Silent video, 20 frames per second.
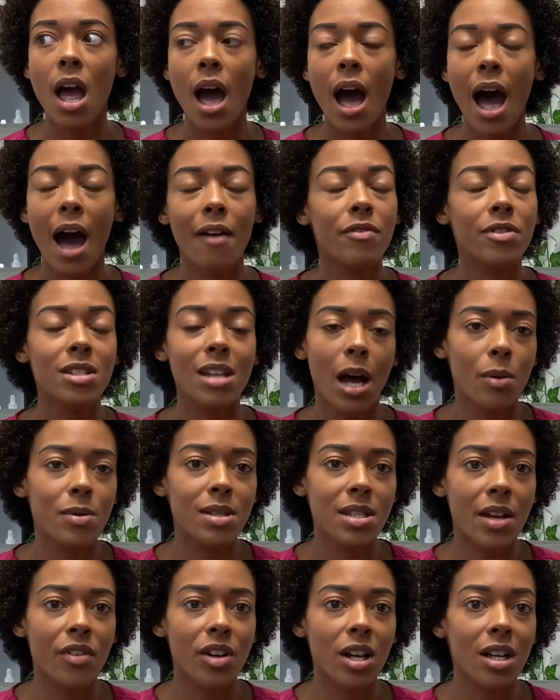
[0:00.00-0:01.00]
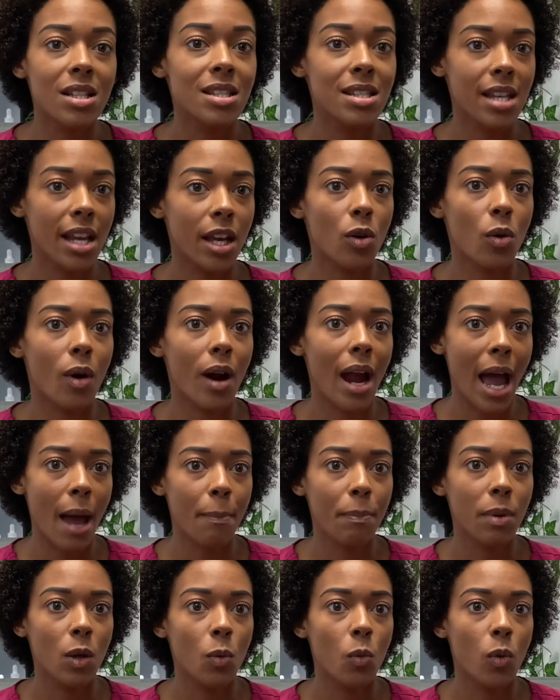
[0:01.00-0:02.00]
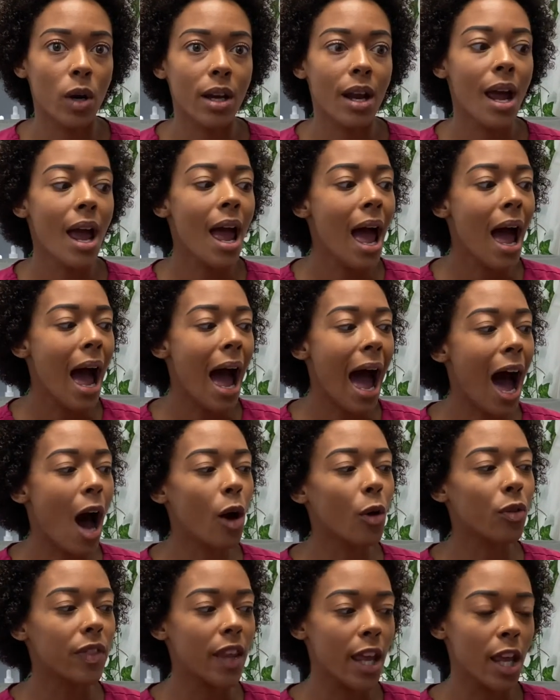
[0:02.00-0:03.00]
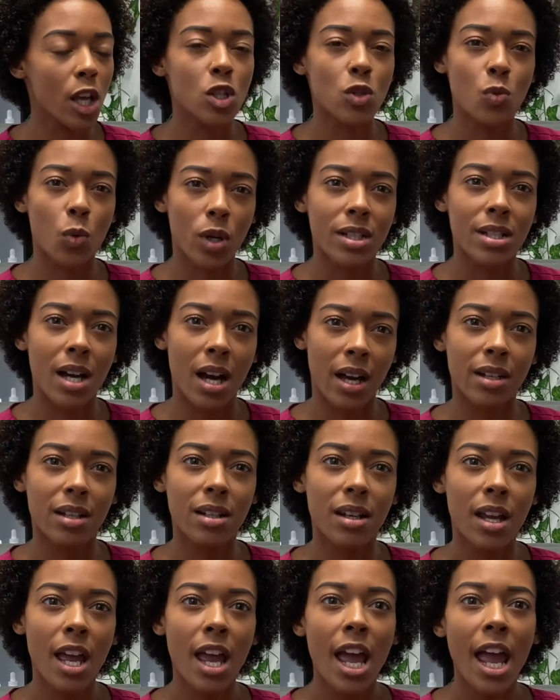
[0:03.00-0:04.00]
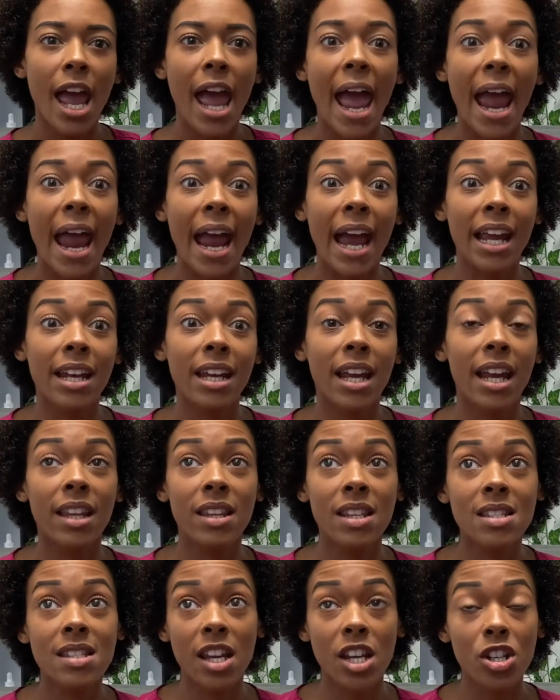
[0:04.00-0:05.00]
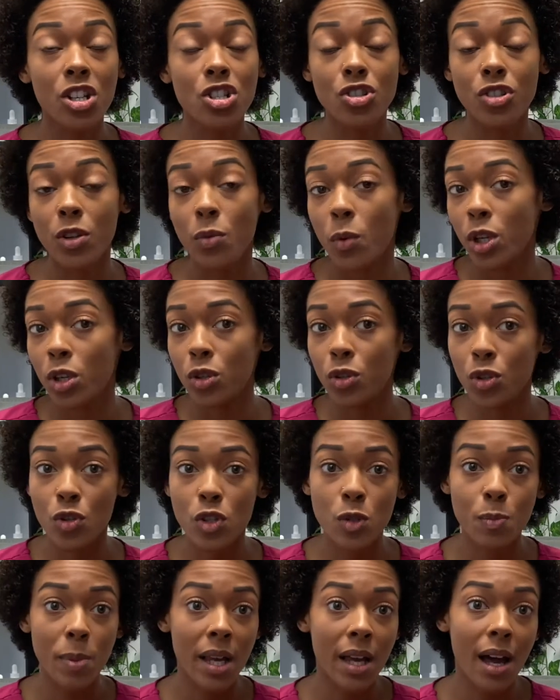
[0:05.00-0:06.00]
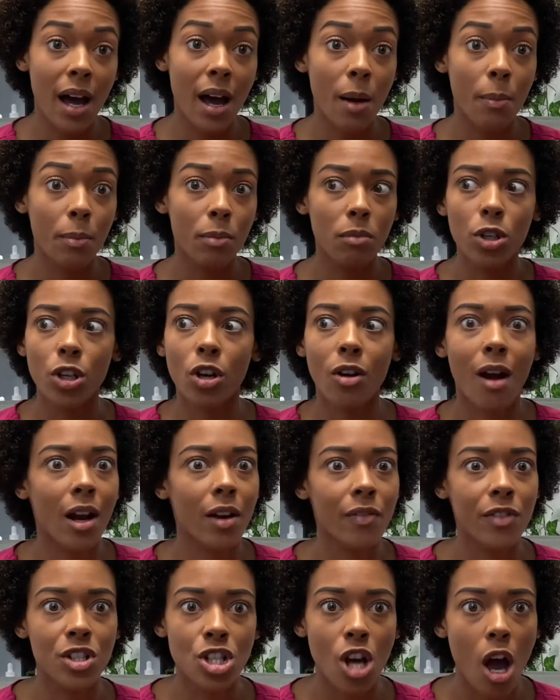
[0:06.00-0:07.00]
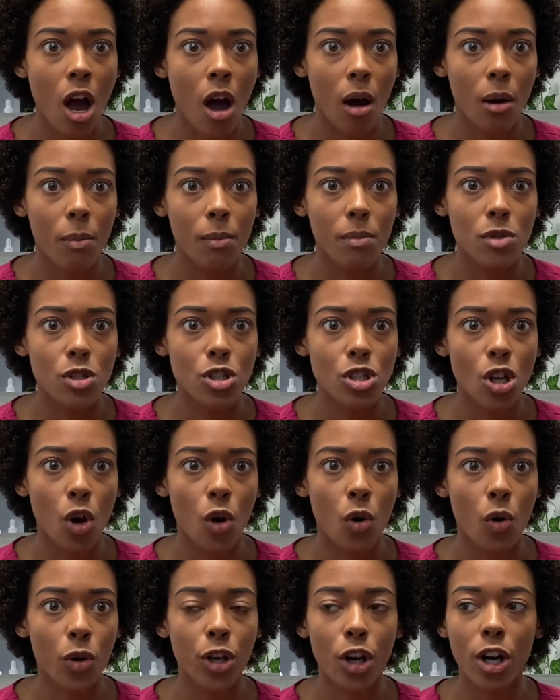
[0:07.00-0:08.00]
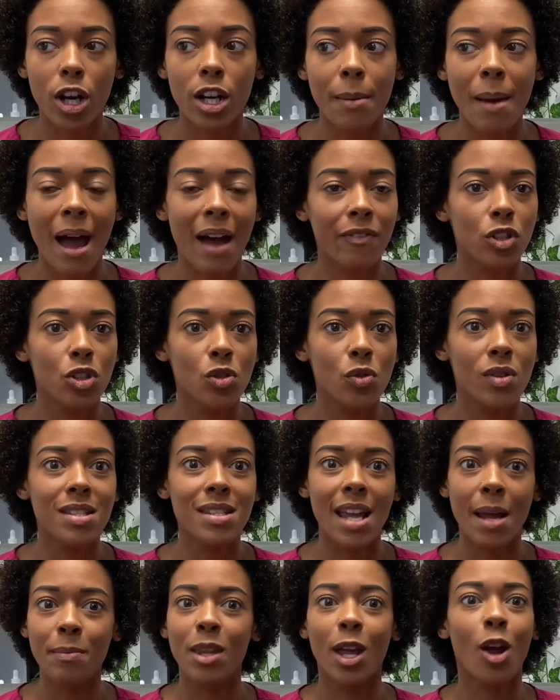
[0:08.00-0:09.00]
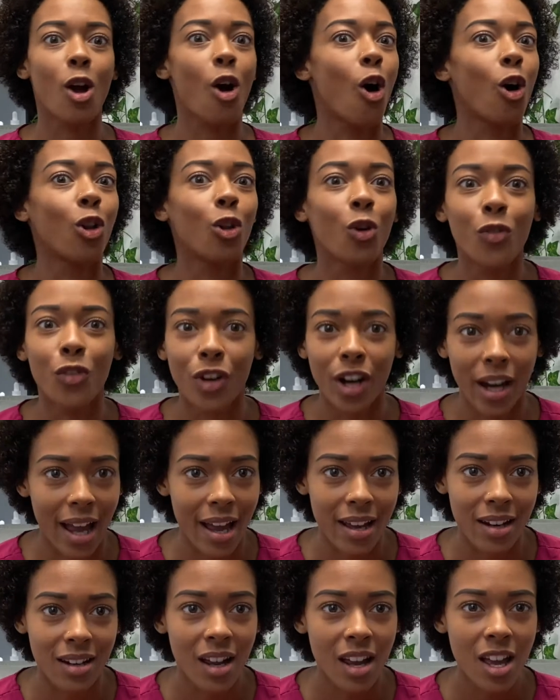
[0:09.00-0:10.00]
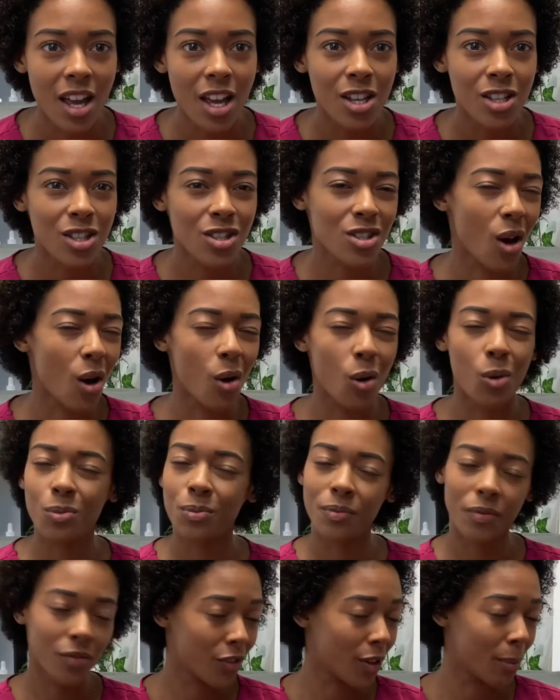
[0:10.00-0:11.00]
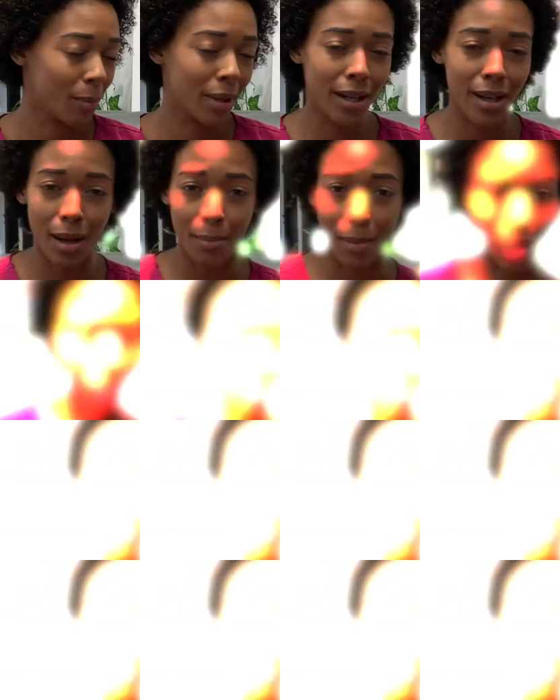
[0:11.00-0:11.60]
I was never content or happy with how things were done. And in this industry, when you do speak up, you're out of a job. So you're going to have to do the same thing all over again. So for me, I'm out.